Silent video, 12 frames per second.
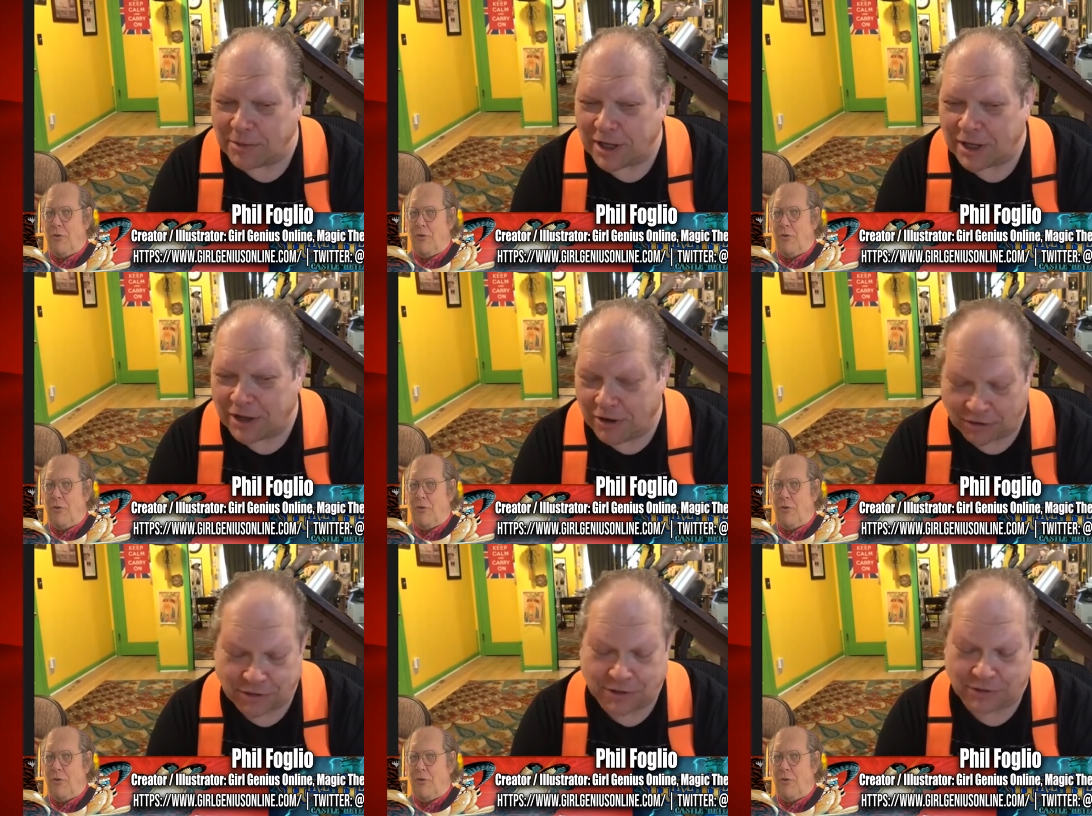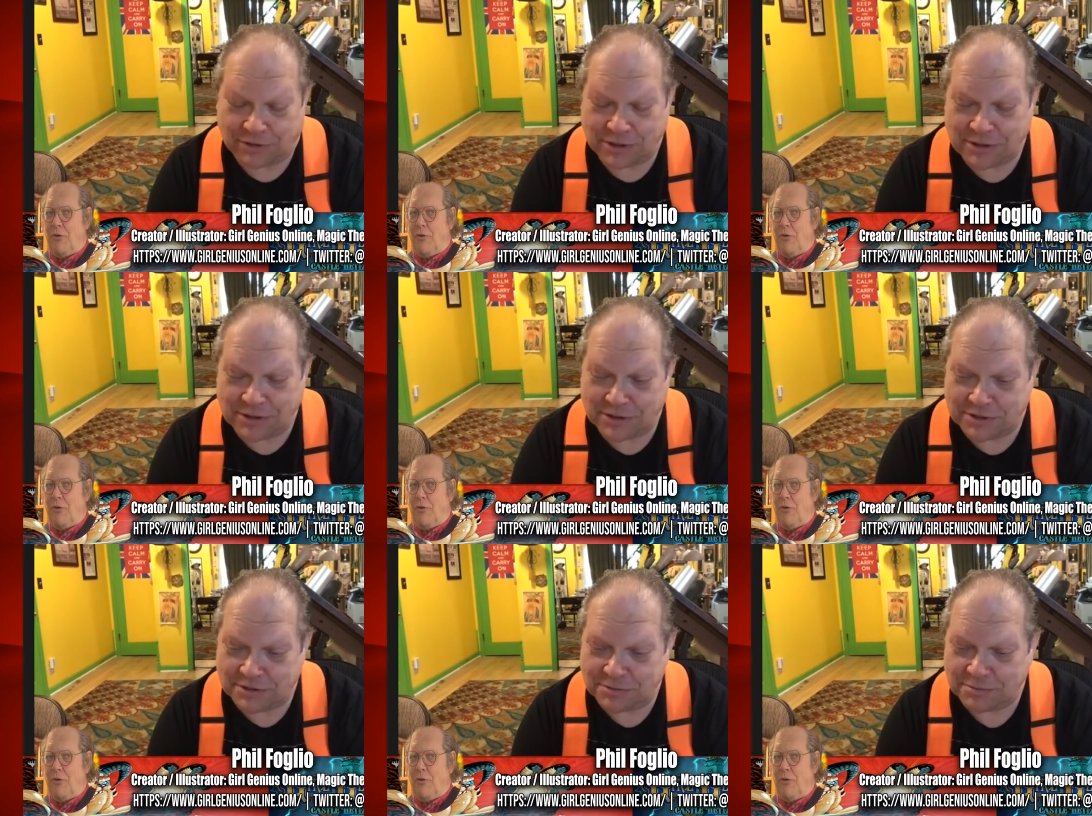Speaker 1: a
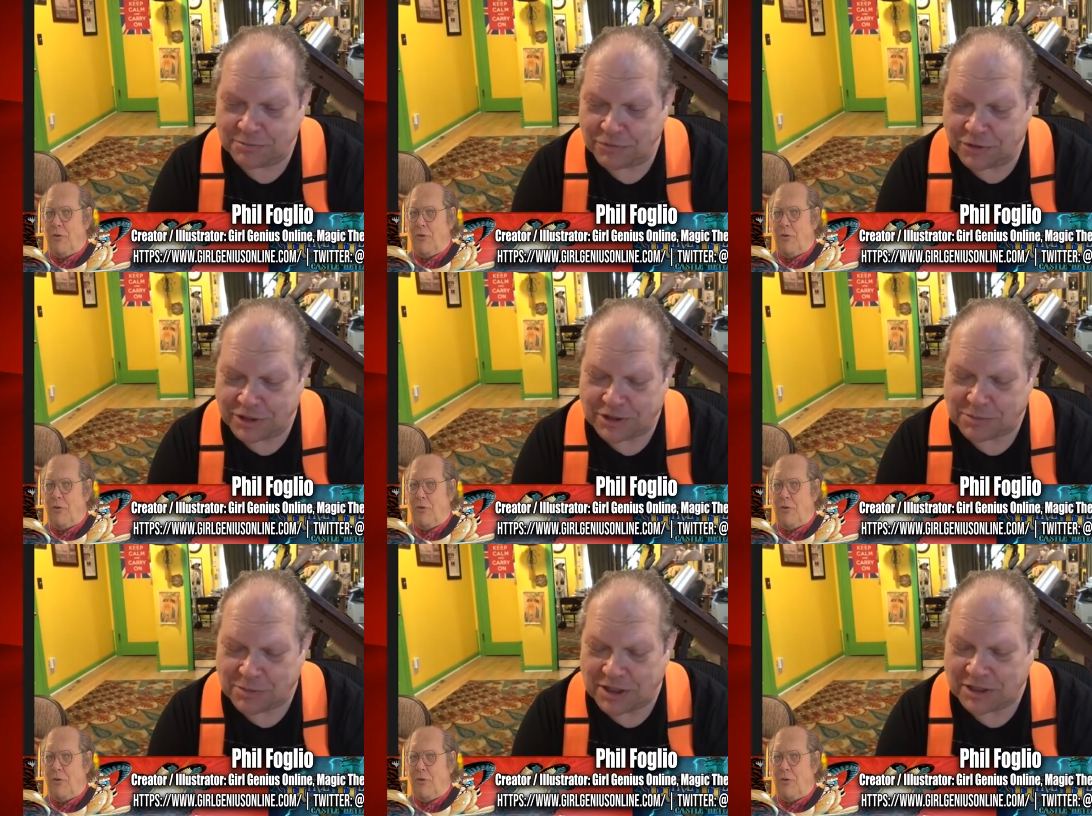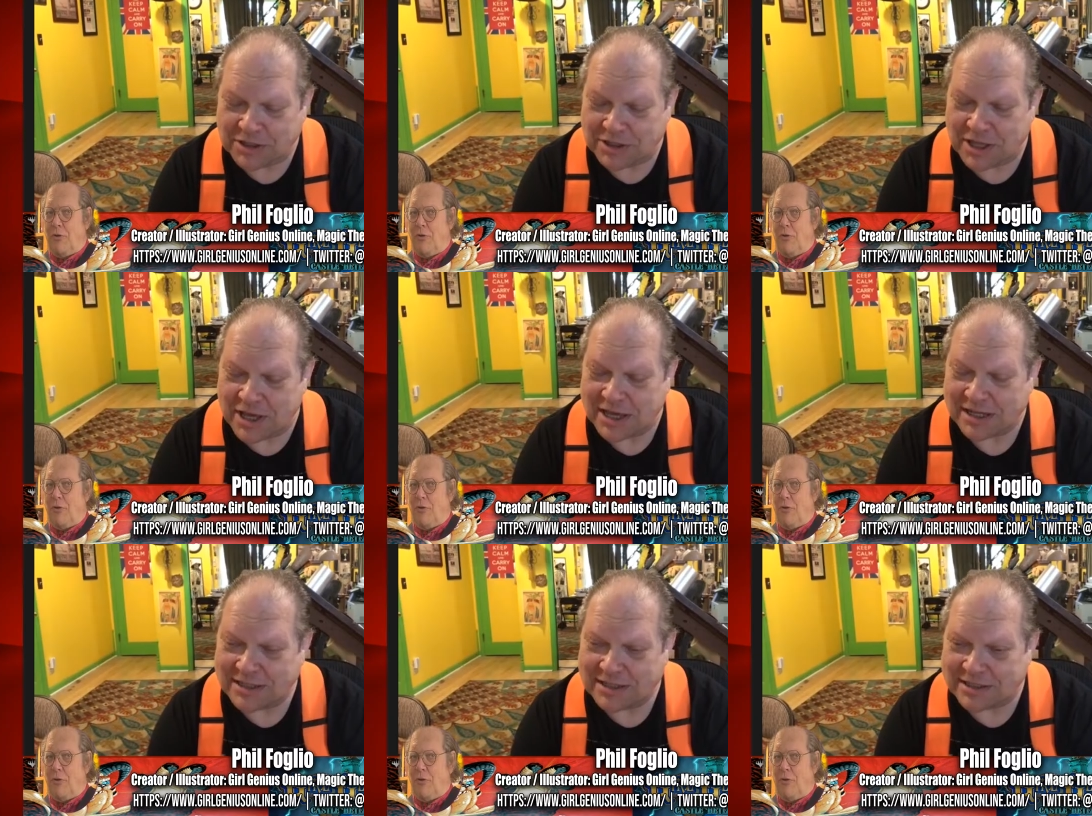cartoonist, which means
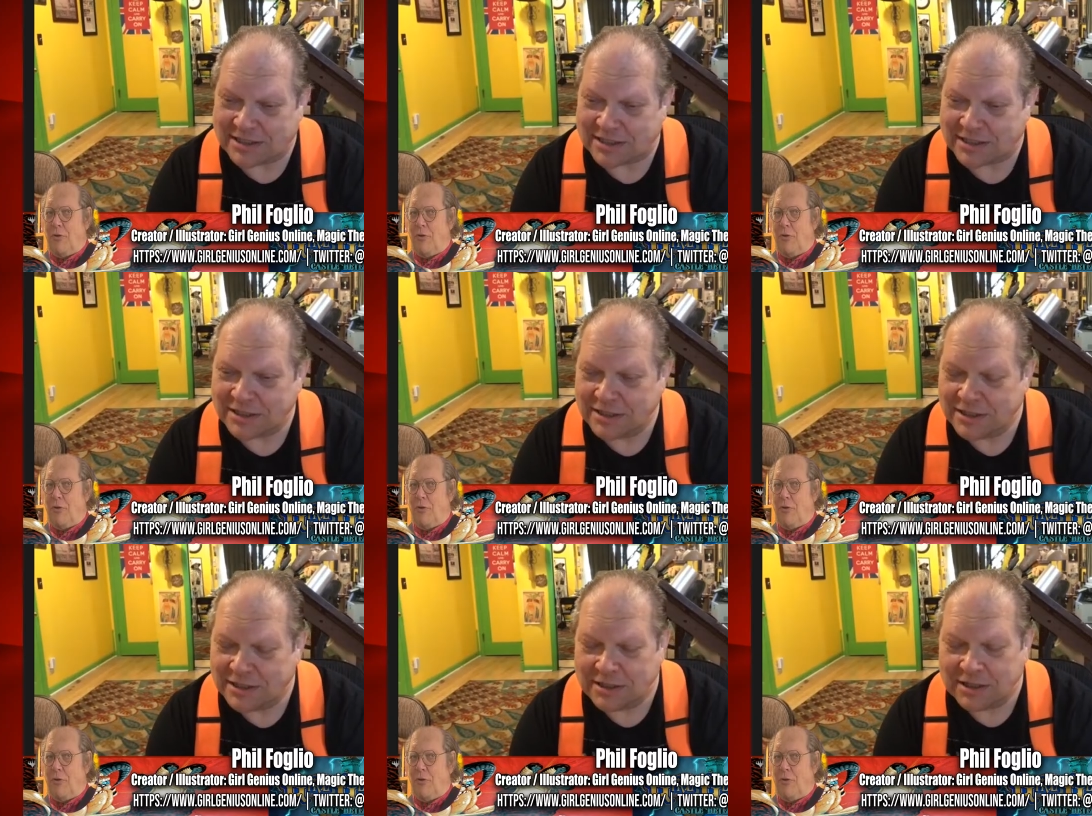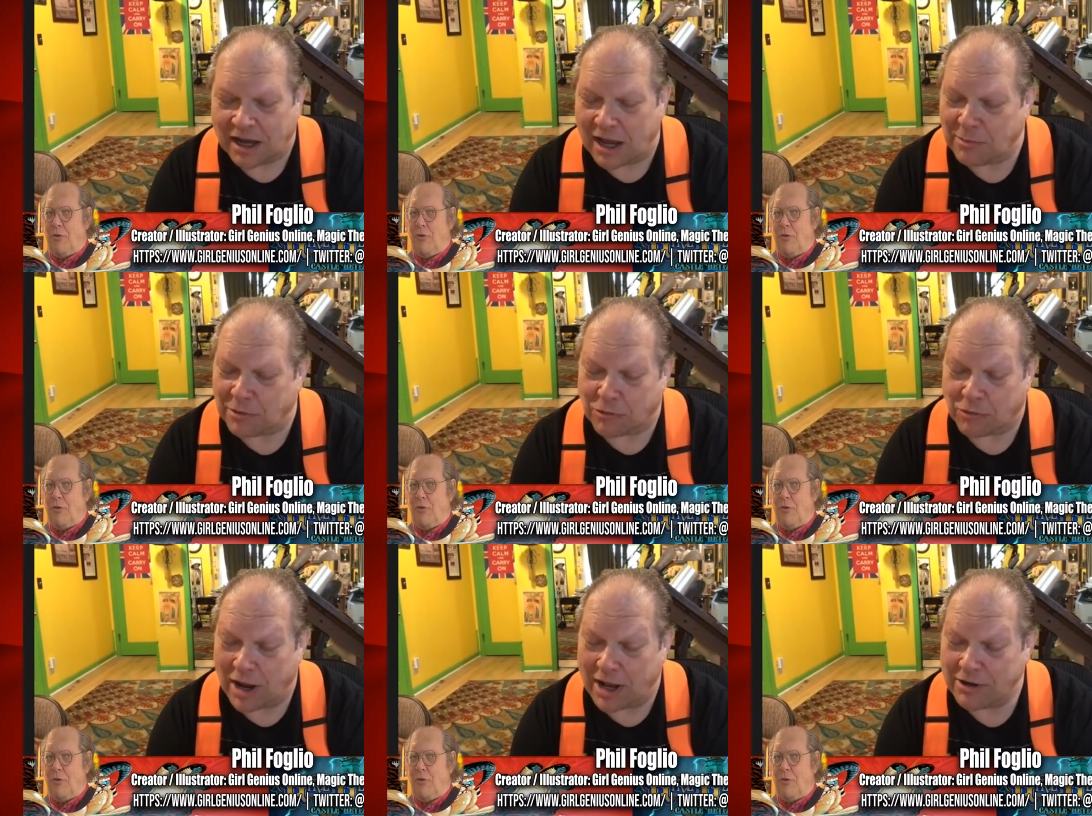that uh, I'm a
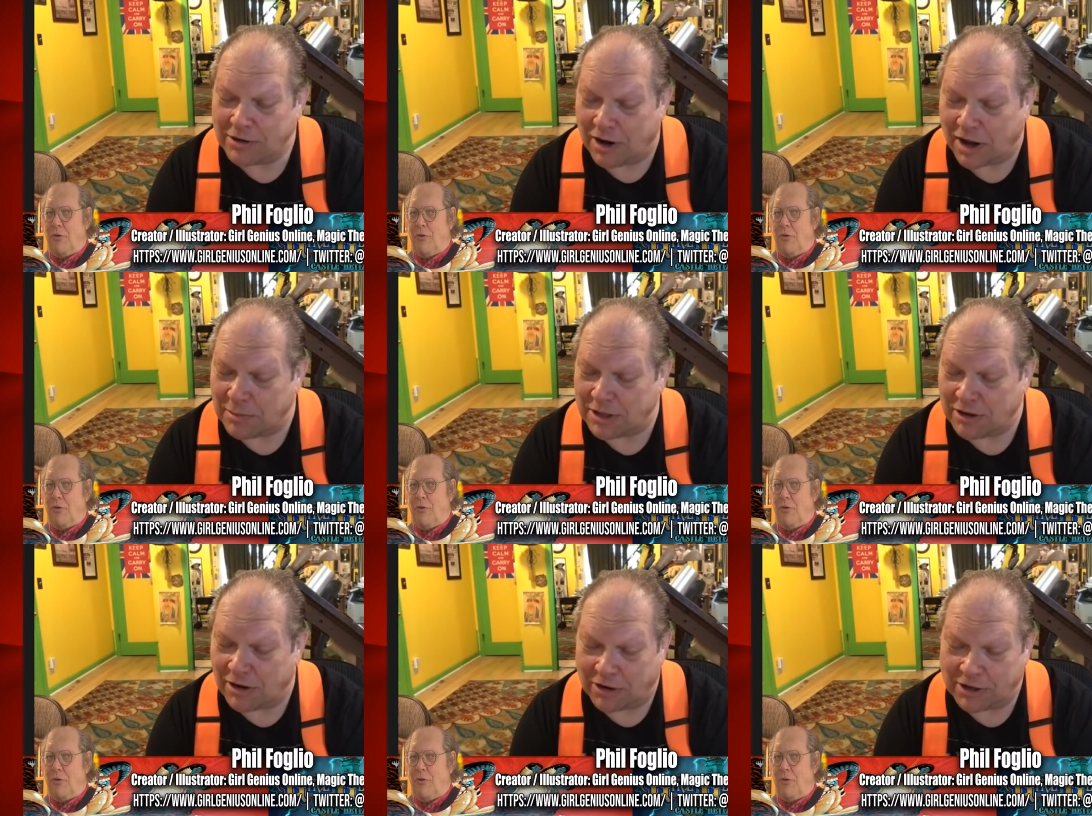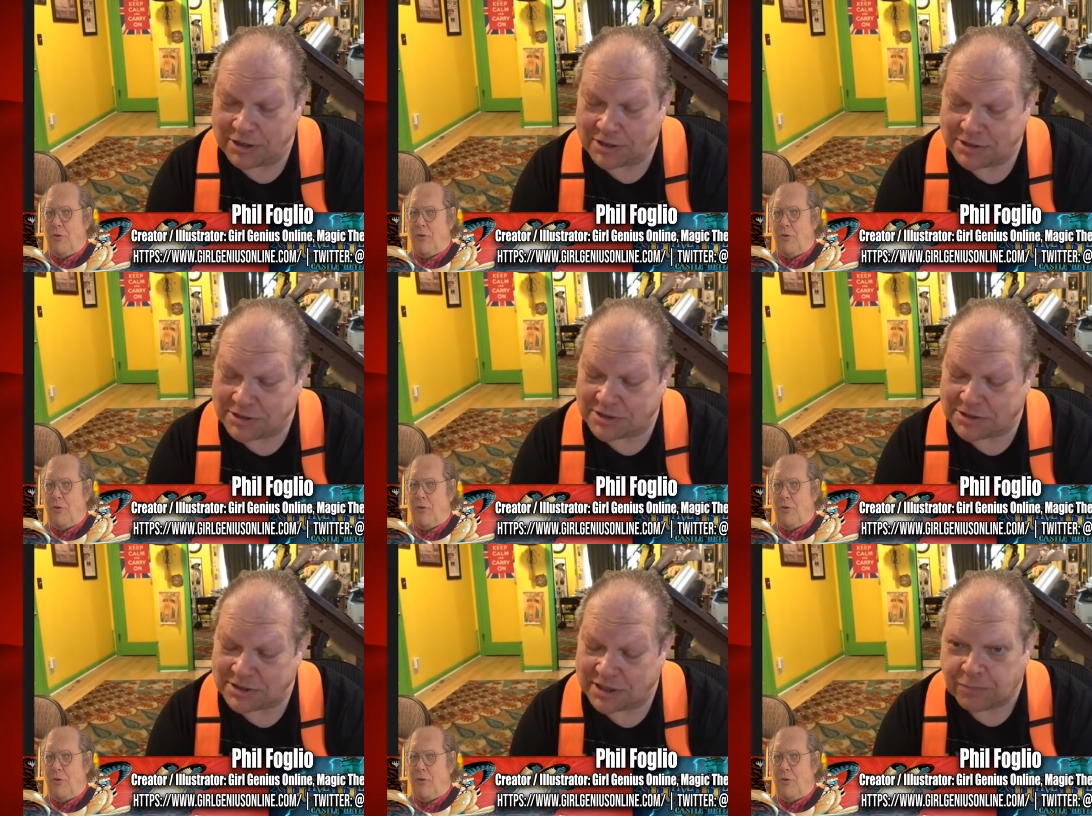writer. I'm an
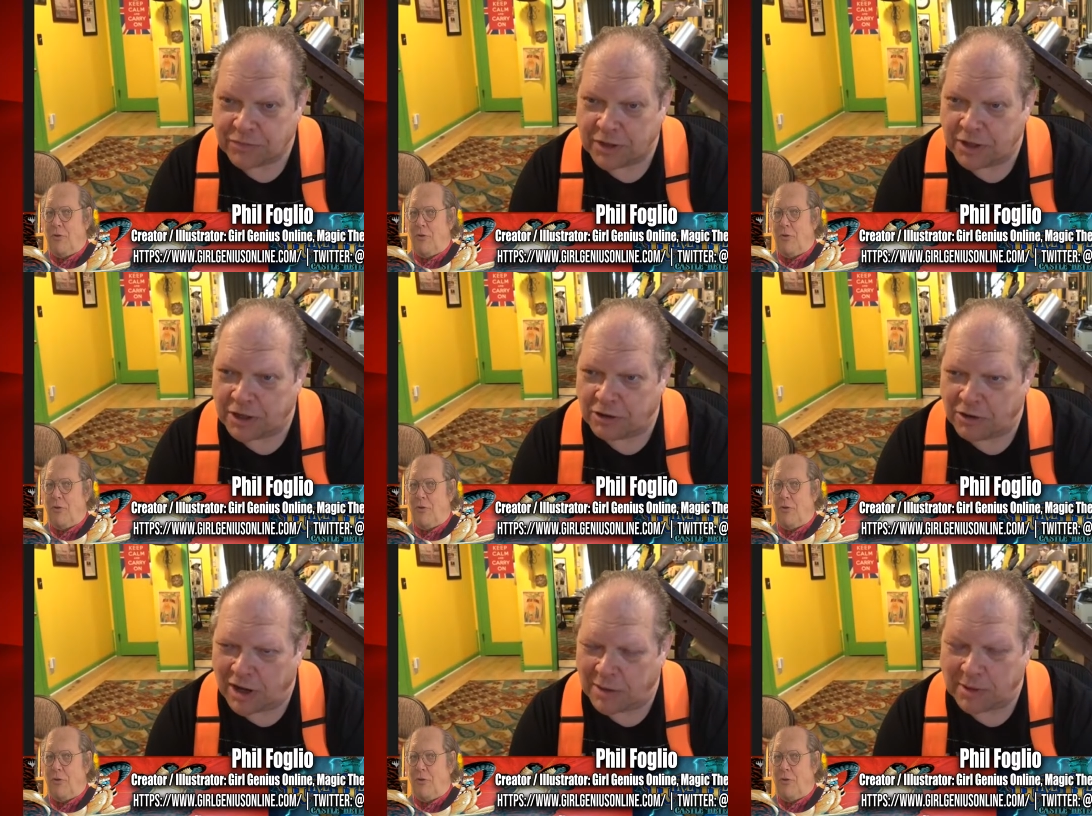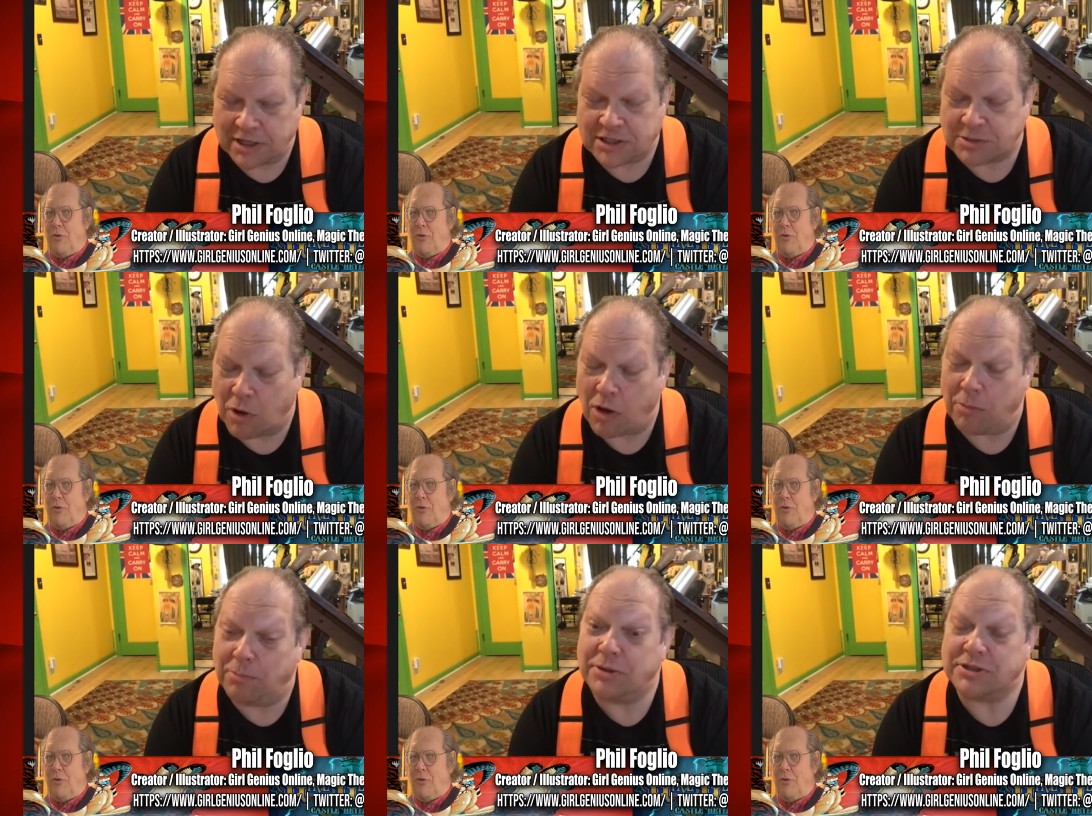artist. You know, I'm a
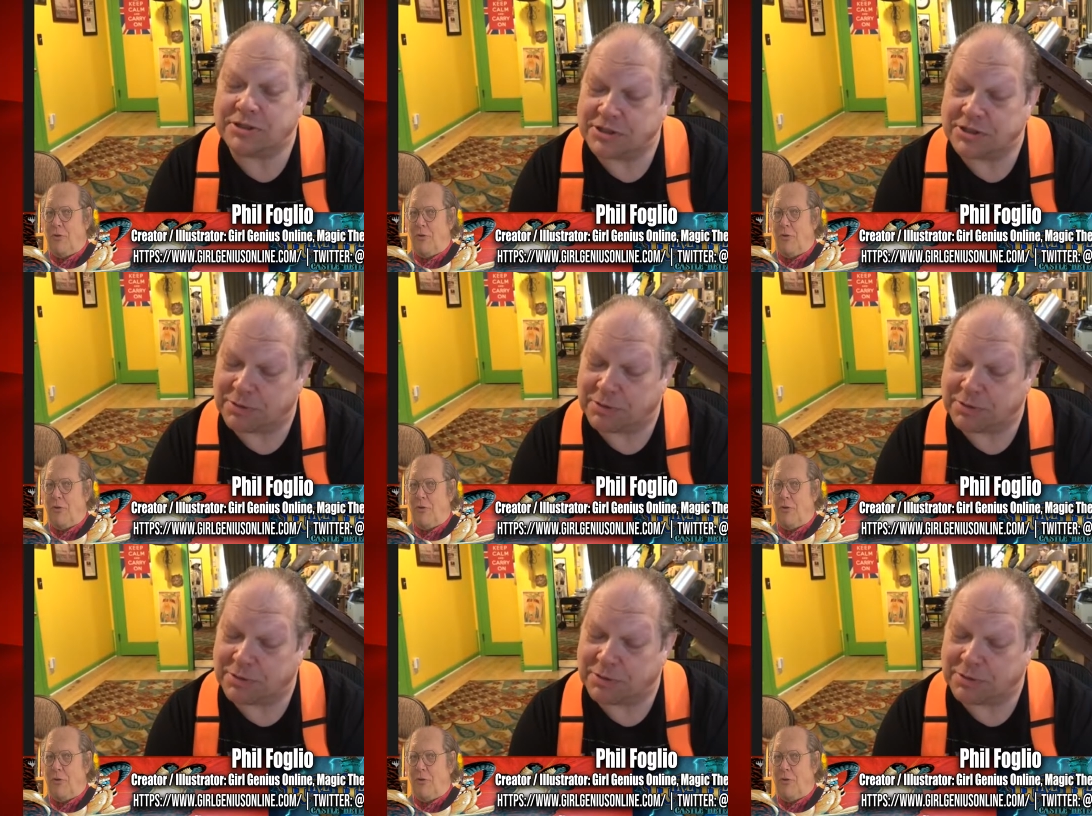small business